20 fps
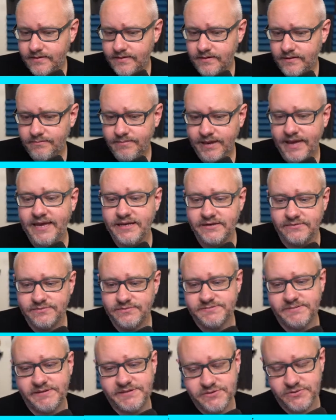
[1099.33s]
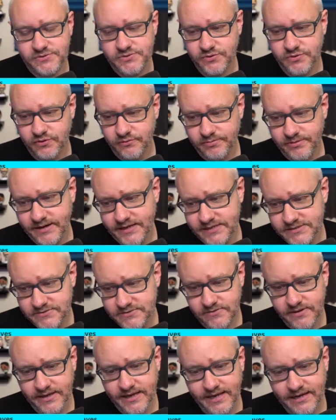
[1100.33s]
Band was my social group in high
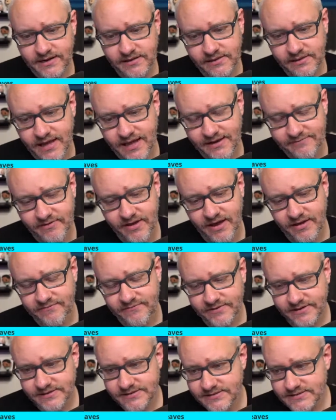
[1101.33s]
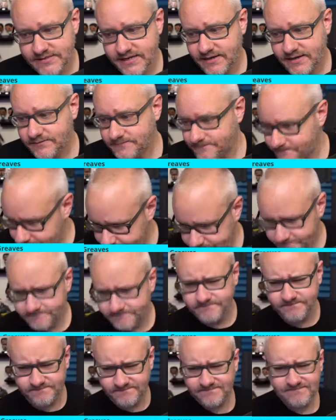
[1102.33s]
school. I gained a lot of confidence there.
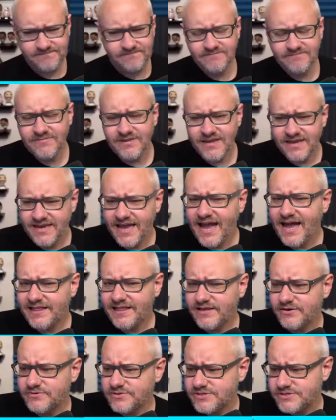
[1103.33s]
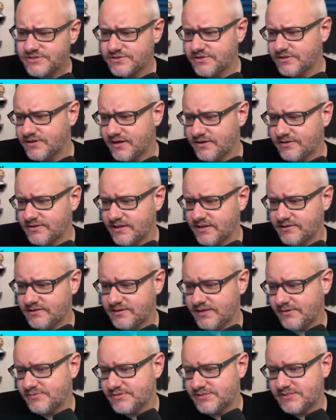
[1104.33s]
Yeah, that
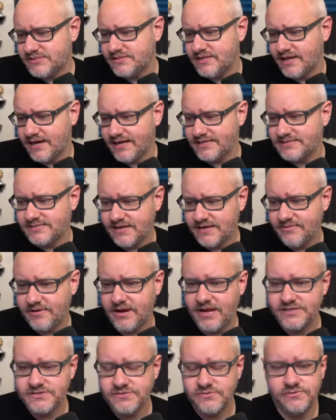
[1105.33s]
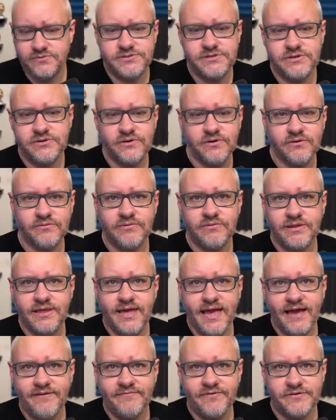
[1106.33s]
was the nice thing about high school is that you can really
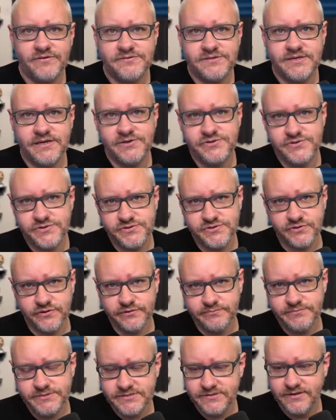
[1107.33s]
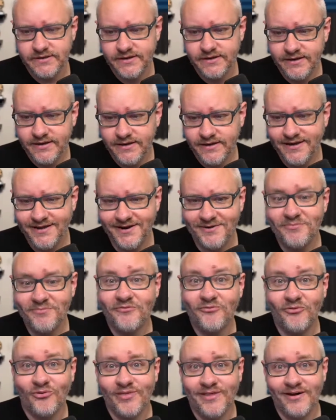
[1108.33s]
have those interest groups,
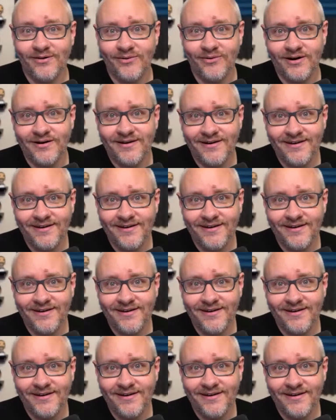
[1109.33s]
before there were